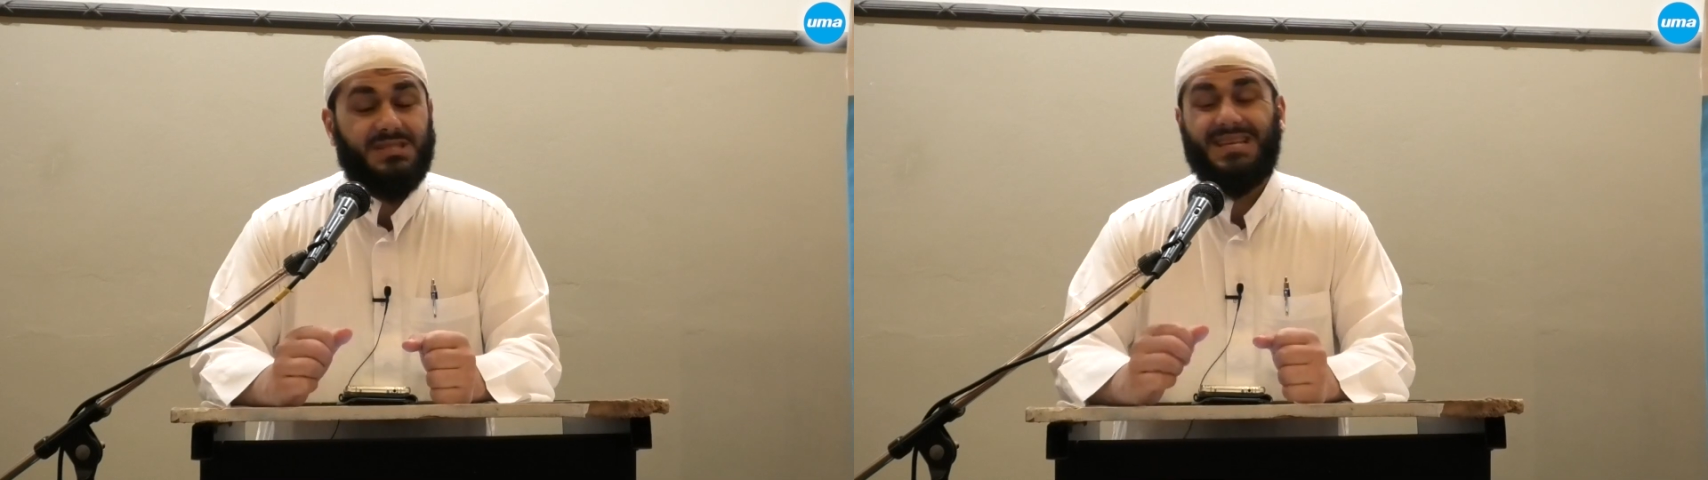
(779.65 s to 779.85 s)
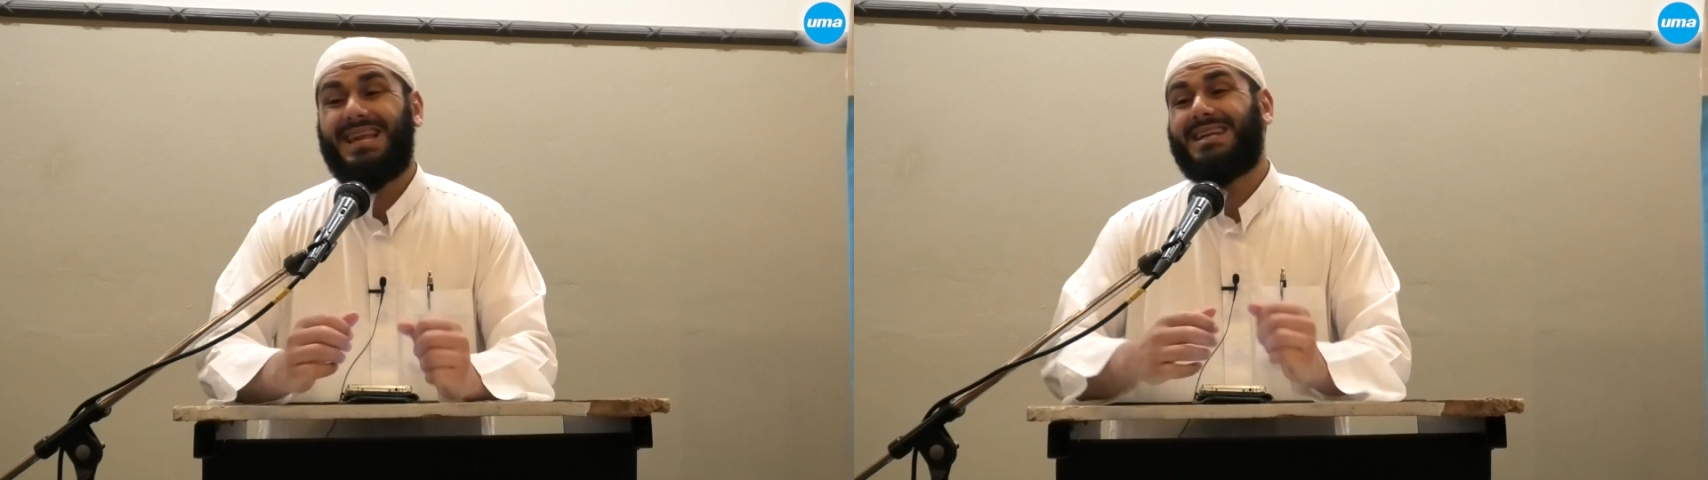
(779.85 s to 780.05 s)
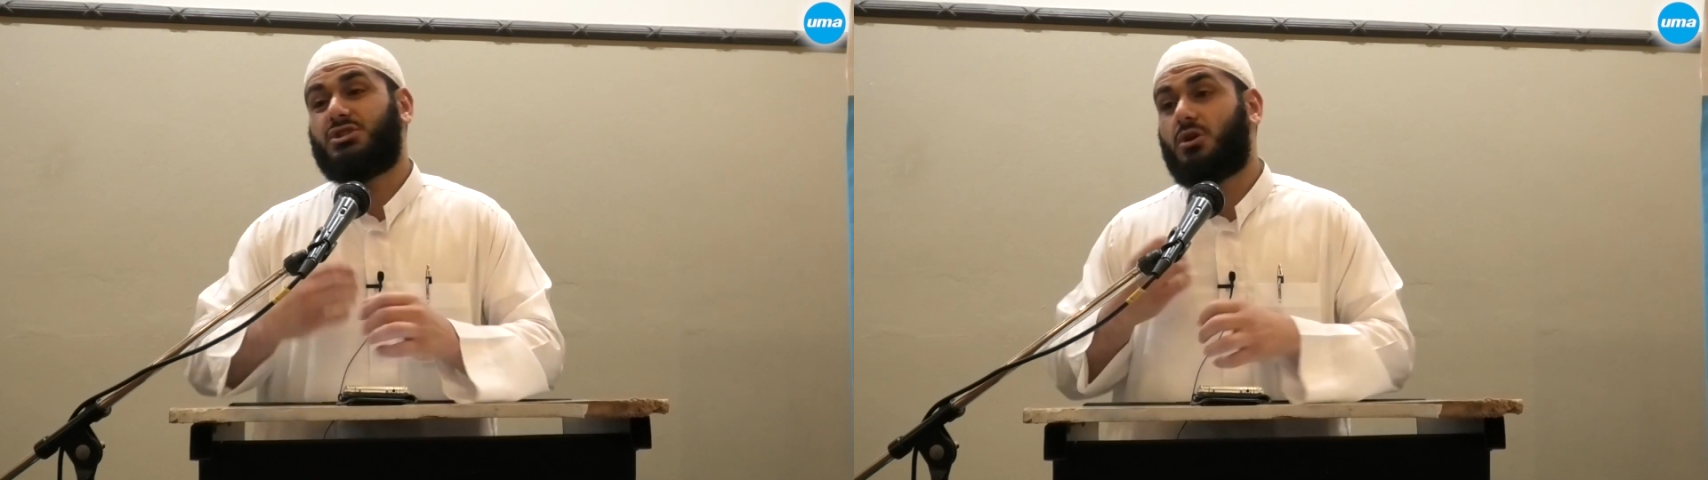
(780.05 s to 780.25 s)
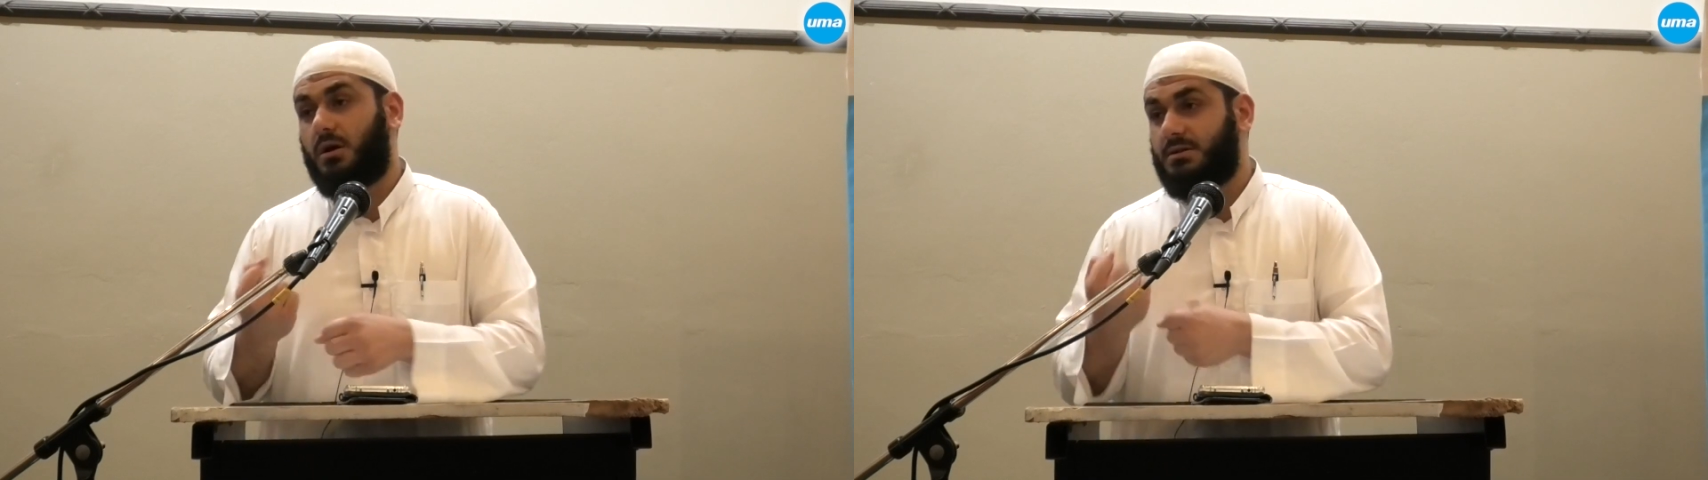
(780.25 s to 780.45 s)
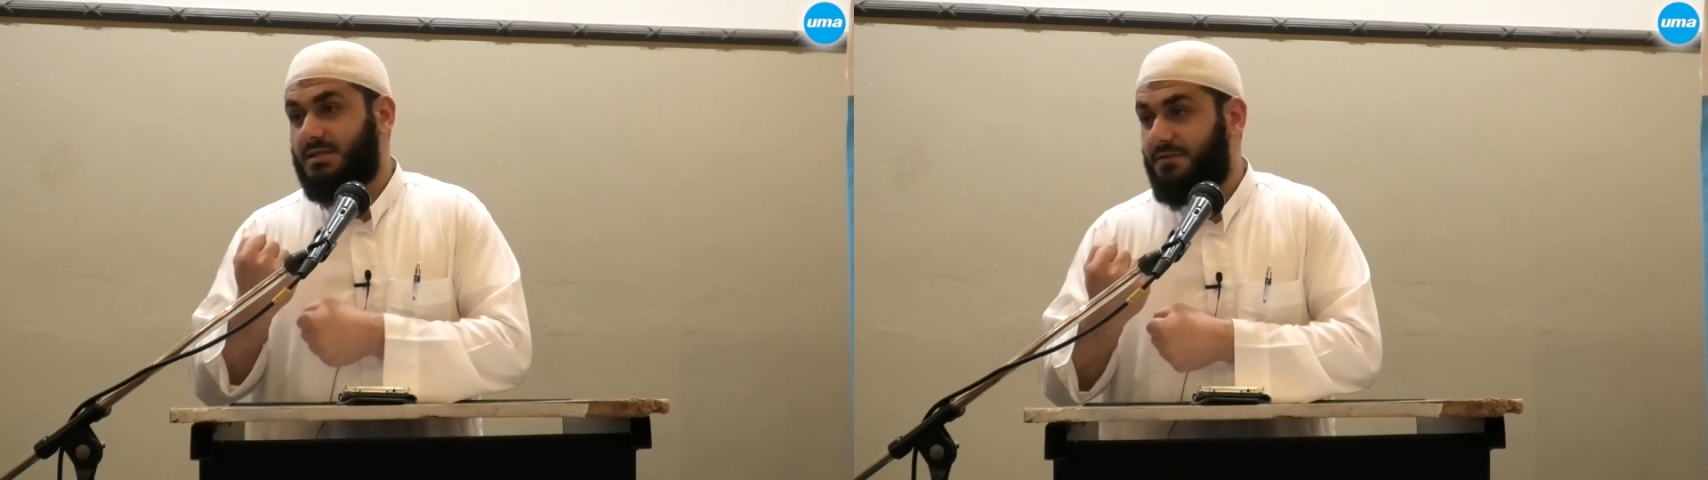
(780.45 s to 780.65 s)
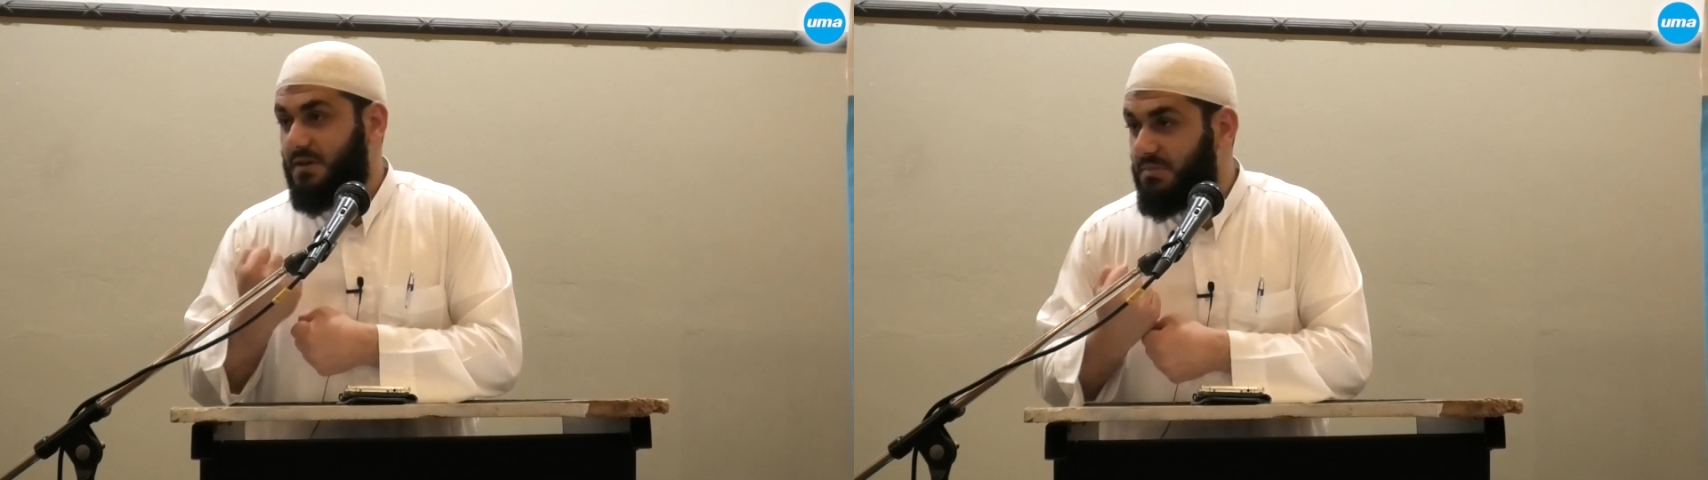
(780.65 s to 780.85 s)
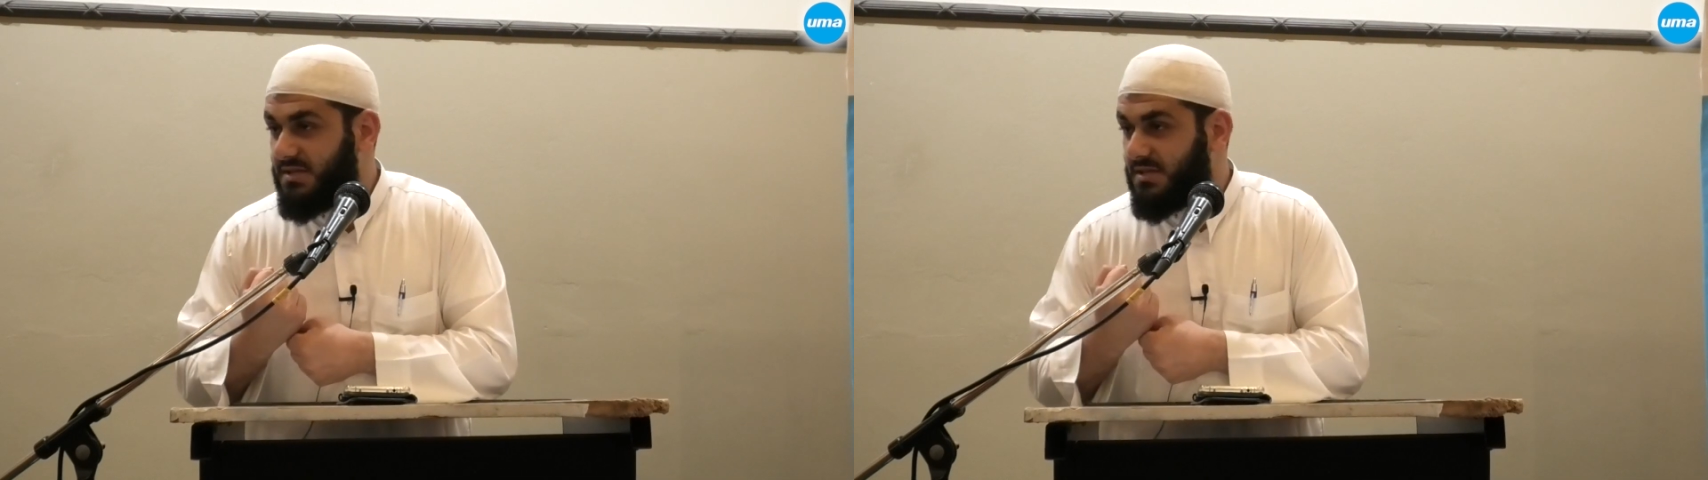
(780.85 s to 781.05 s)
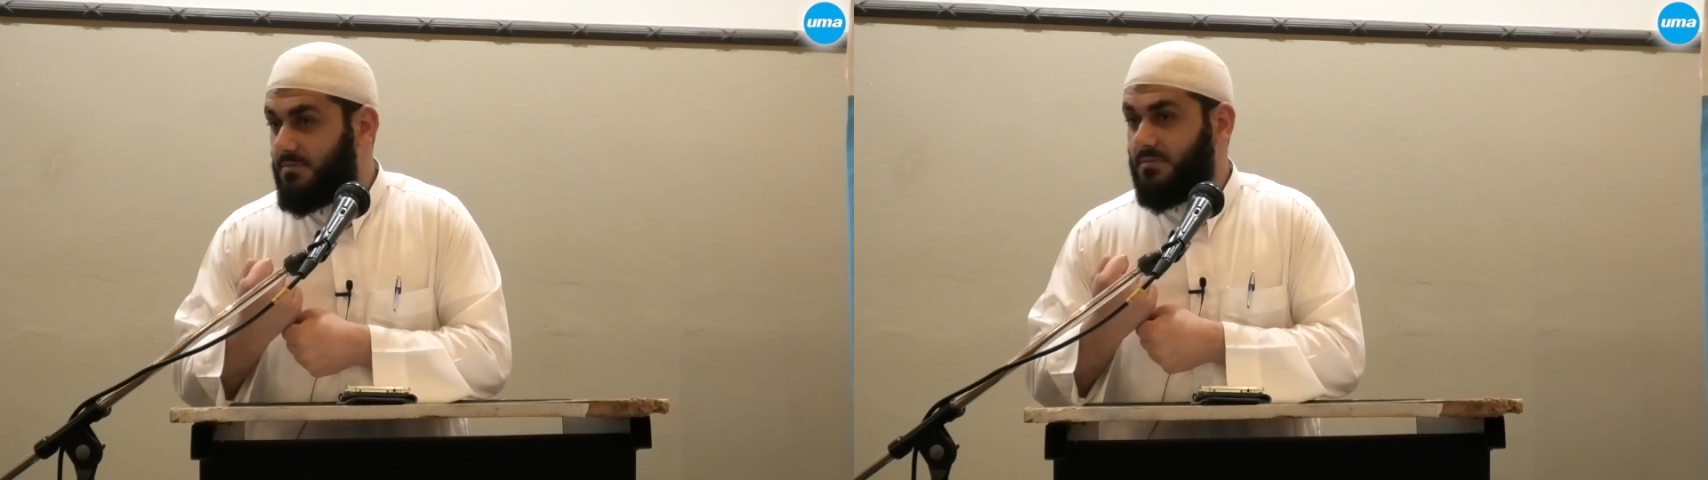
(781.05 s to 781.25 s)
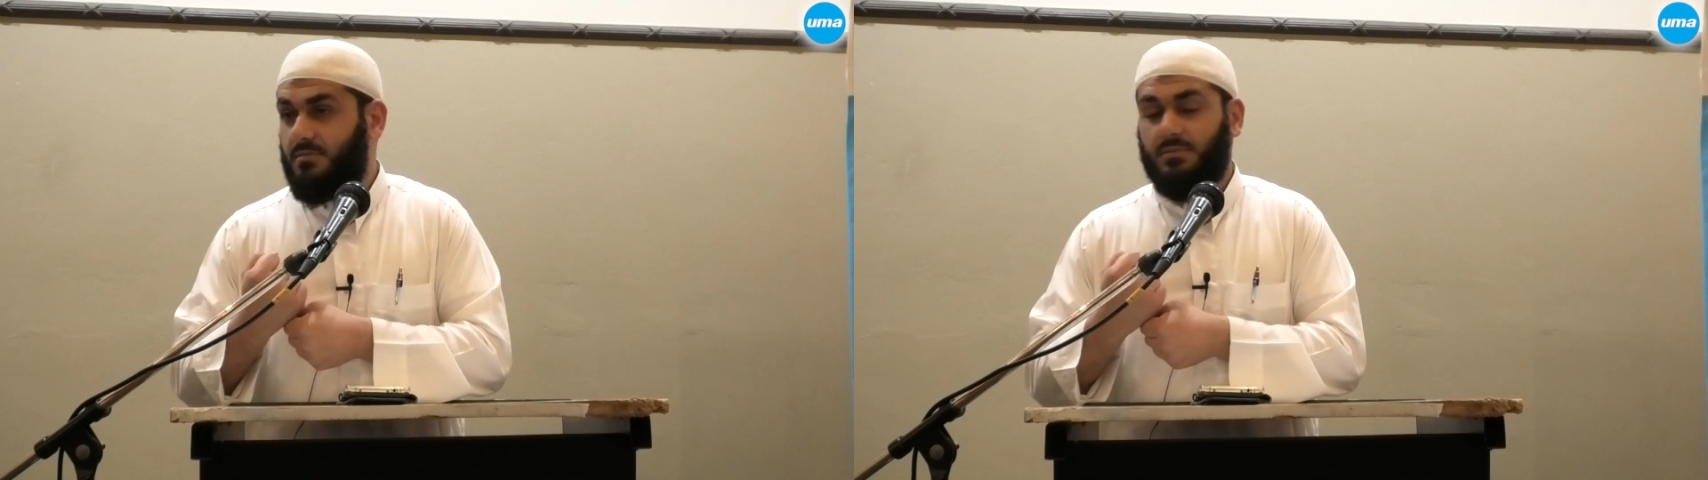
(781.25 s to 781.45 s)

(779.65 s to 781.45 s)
to latch on to feminism